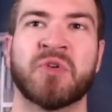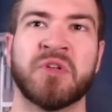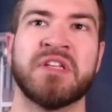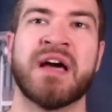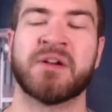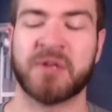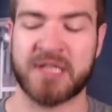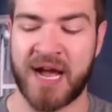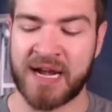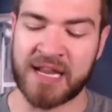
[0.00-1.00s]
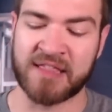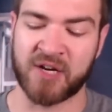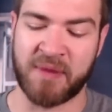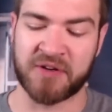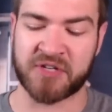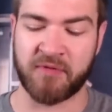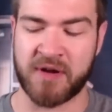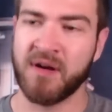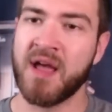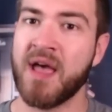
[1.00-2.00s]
early on in their Bears career,